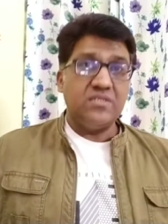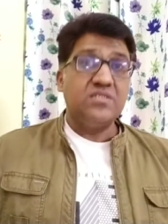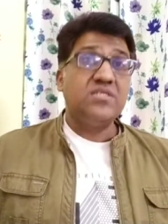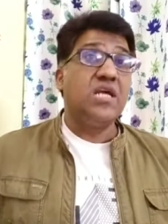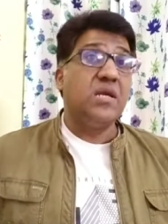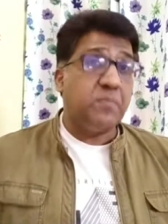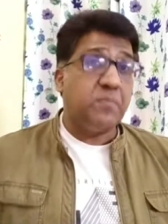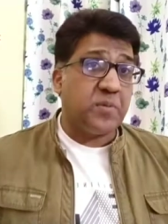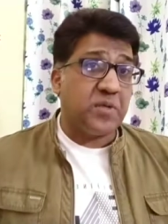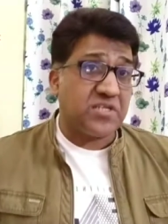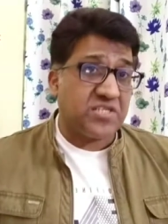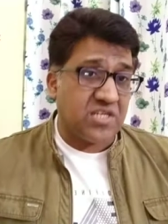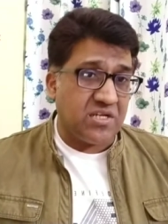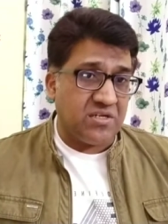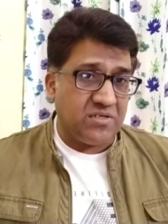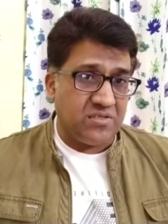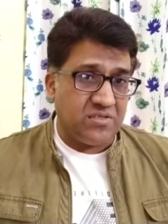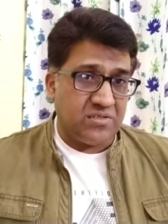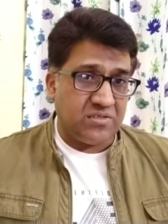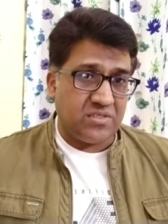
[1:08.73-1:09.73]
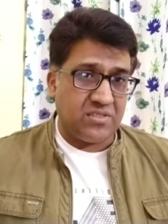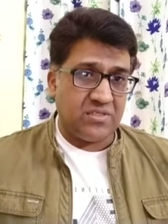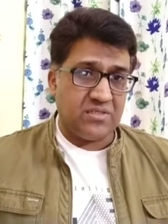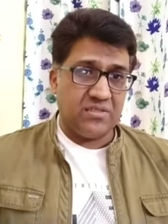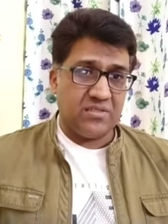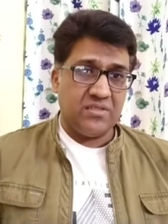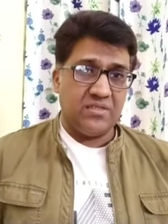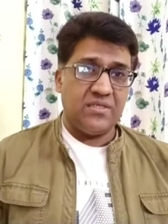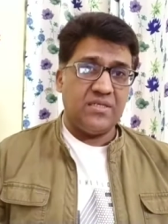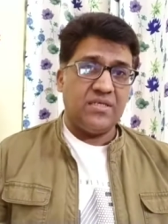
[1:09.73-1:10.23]
Depressant
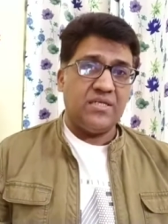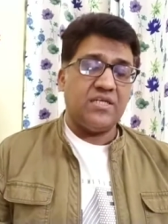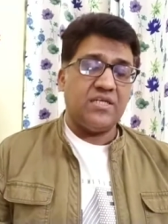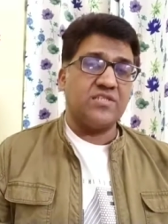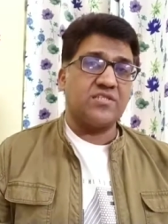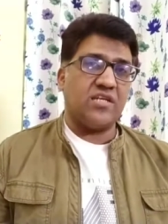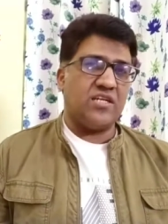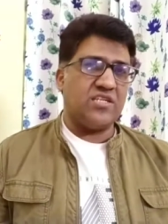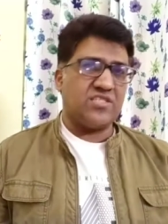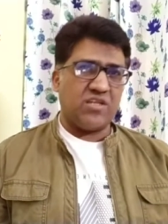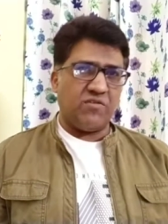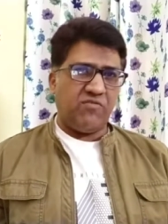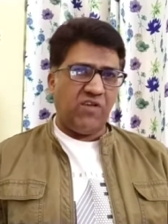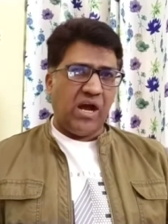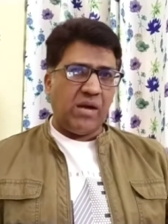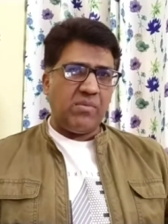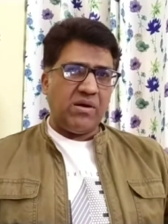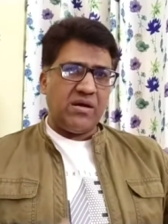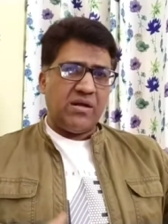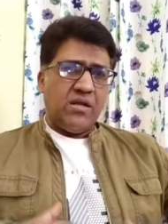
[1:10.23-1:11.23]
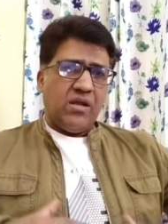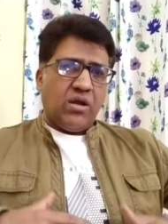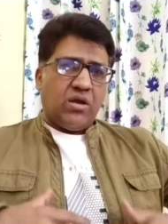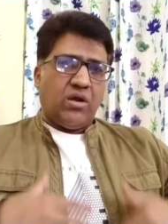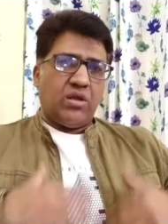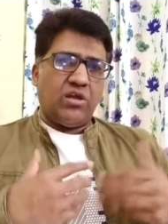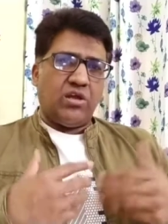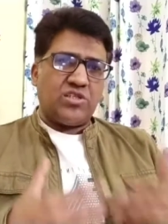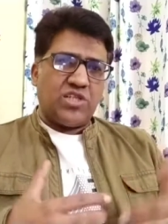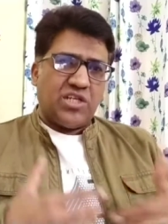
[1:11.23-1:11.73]
is it's a
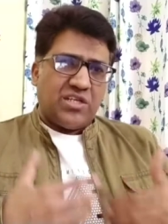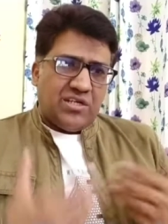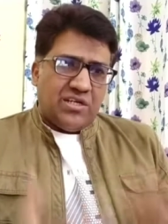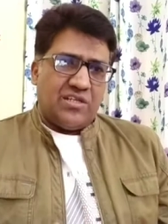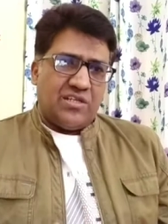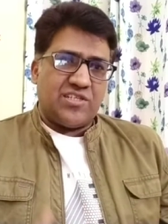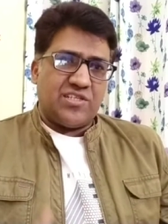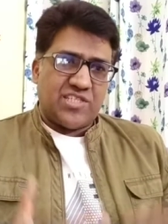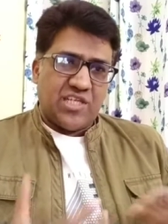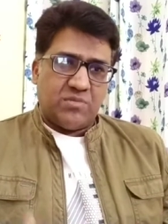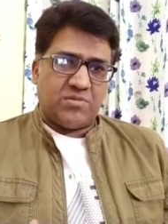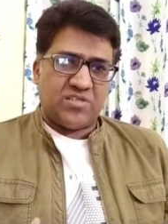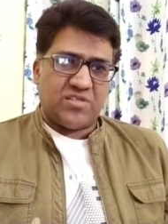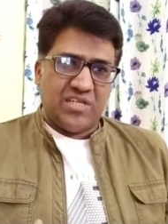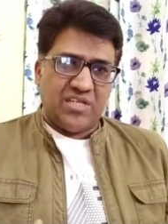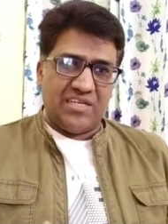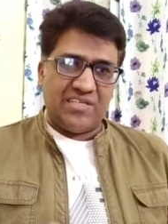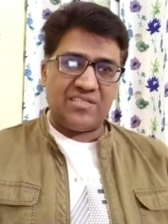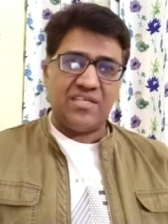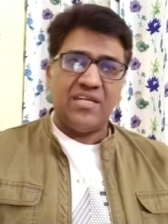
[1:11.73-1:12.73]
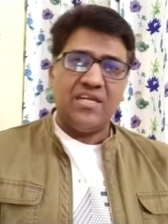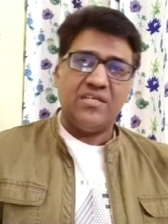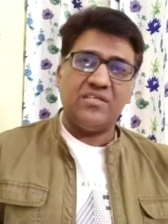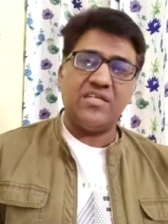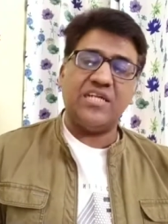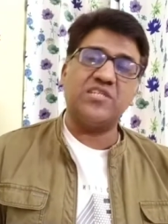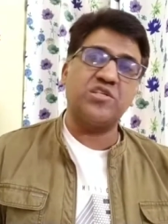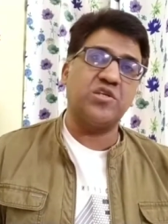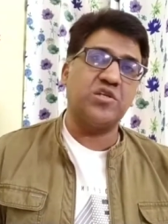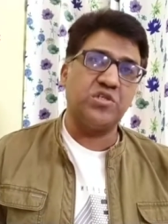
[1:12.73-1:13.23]
pharmacological substance
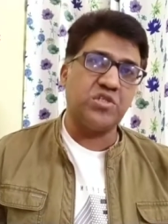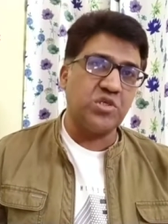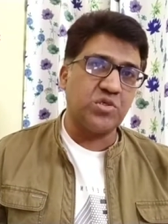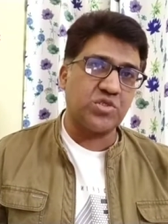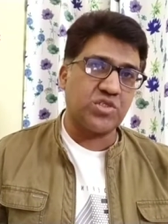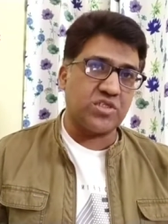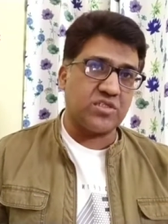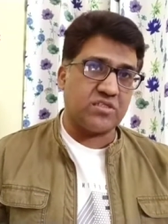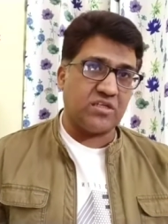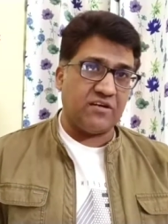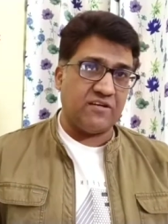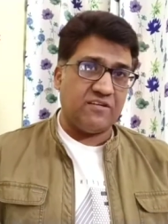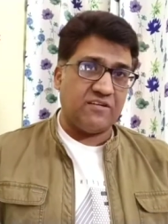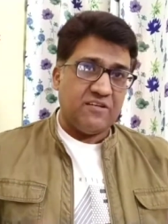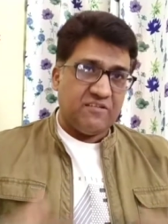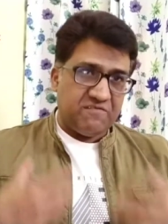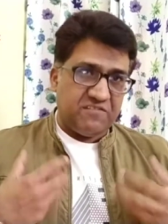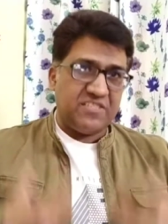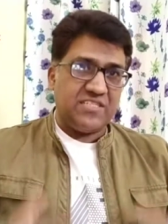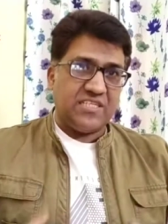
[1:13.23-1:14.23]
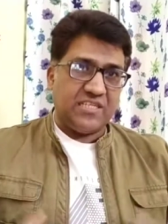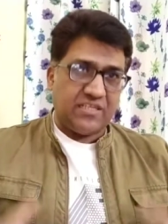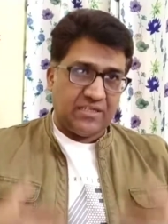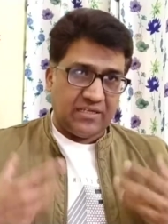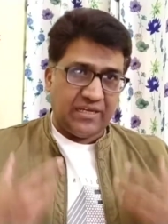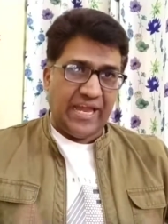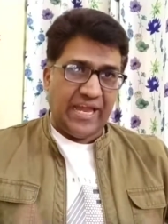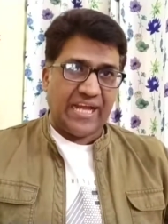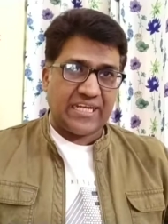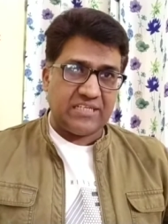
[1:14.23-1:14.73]
that reduces the
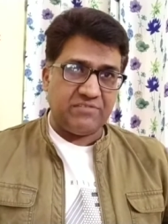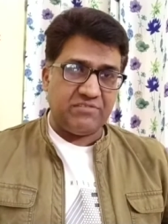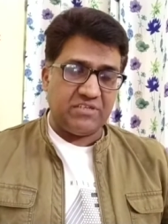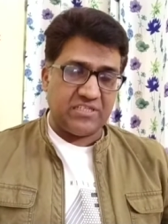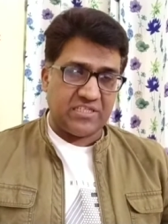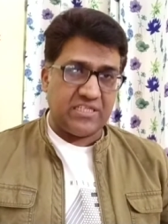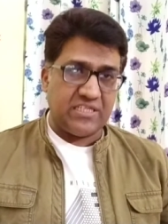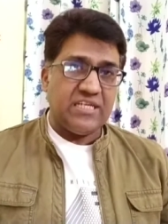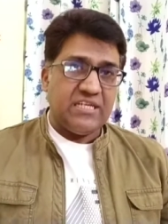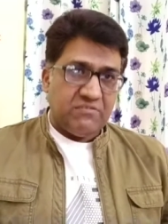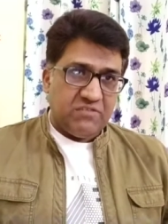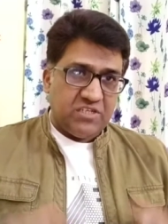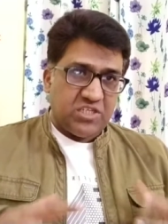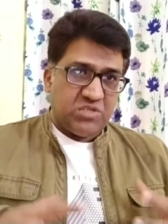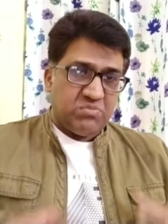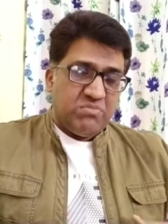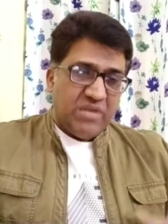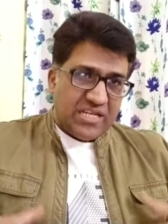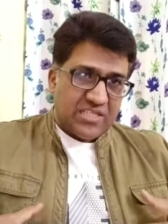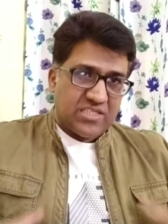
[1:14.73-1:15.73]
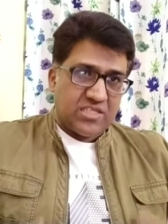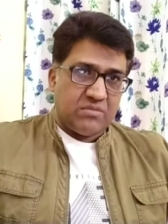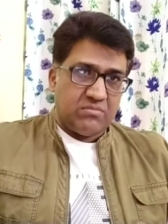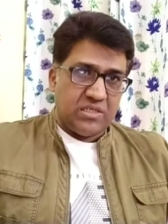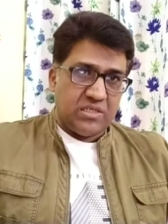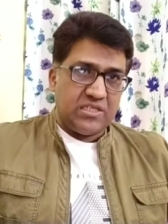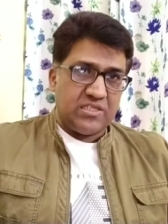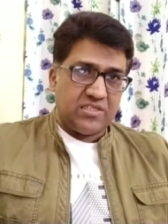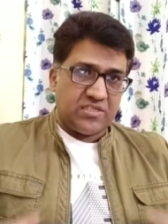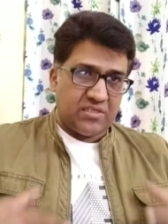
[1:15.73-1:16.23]
physical activity which makes
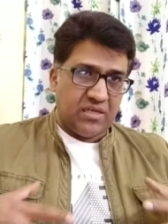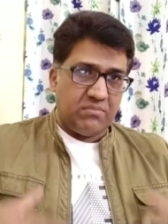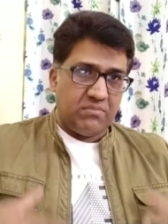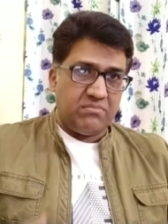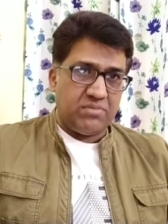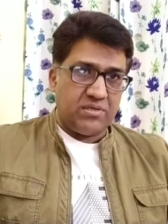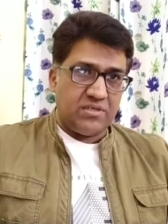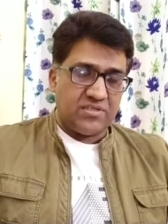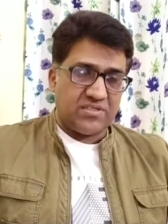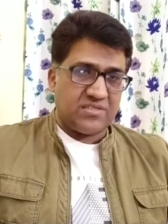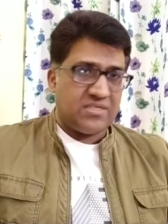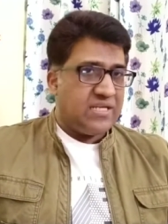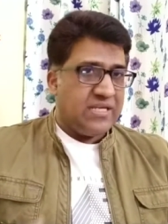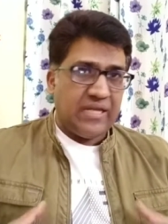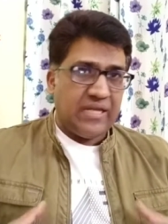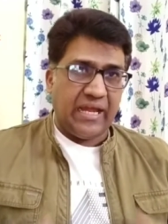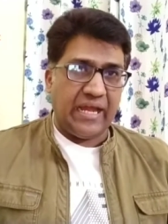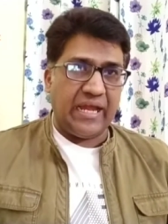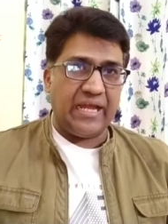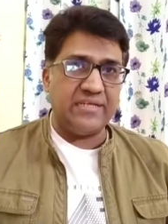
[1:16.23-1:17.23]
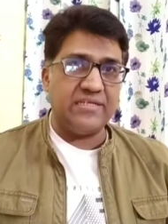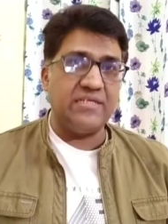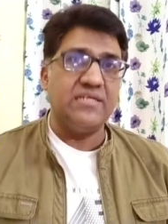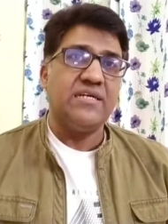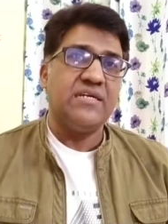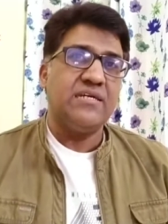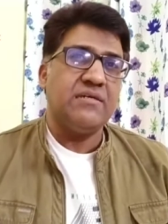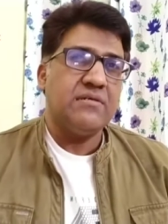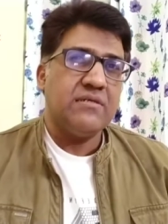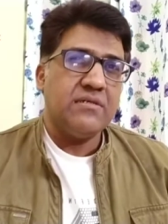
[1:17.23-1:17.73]
somebody slumberous and
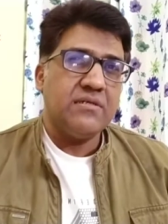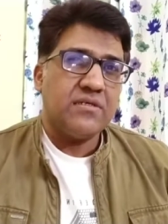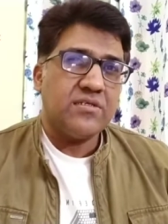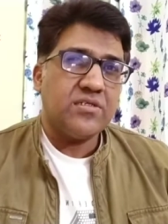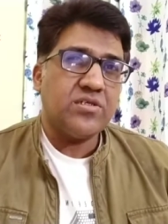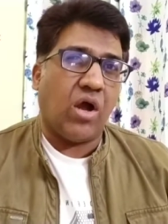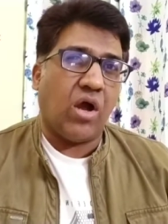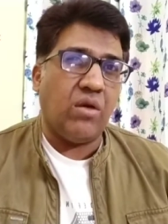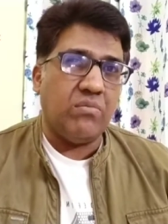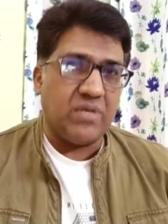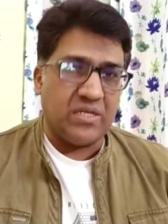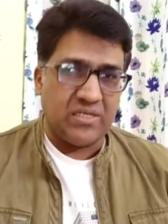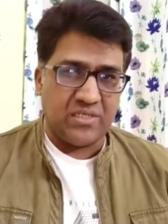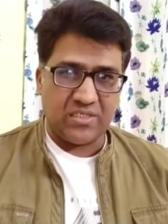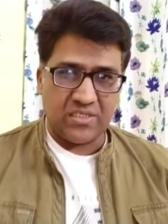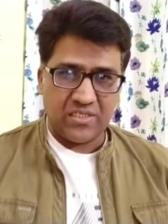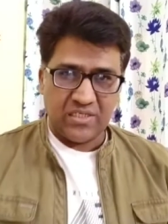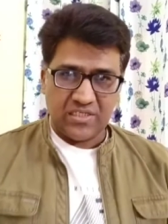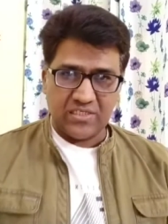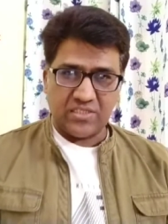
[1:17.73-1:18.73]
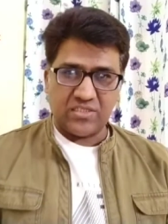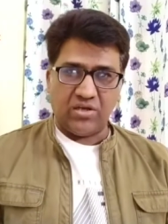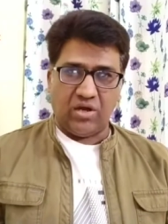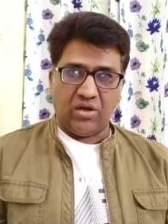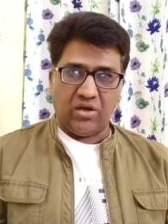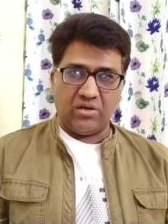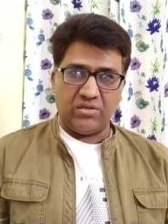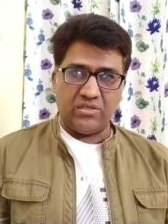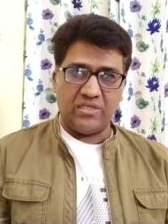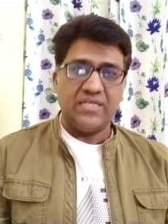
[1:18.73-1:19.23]
dormant is
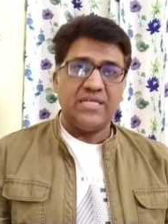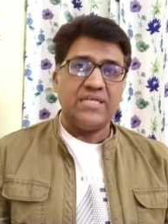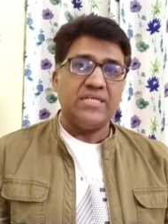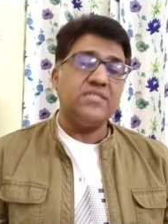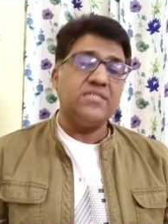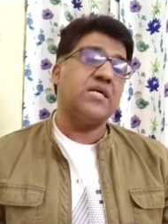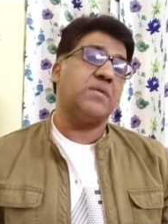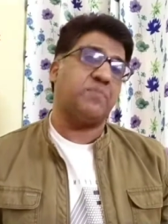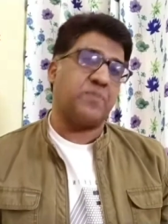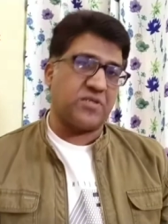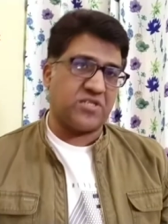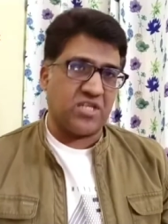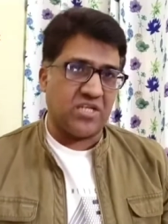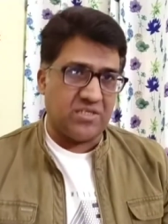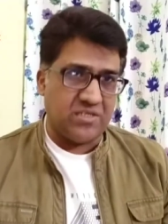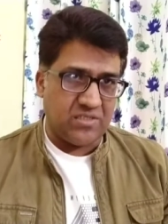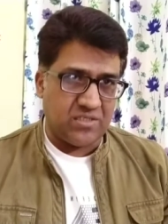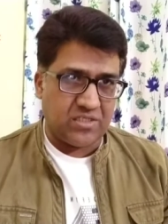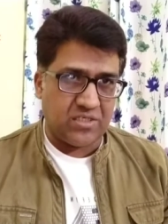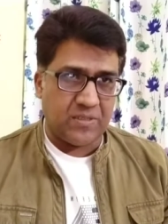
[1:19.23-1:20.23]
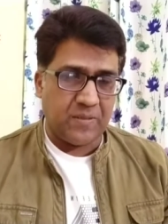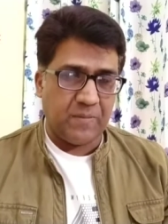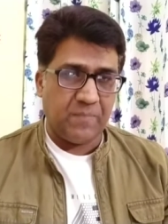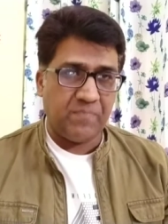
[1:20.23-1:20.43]
called depressant.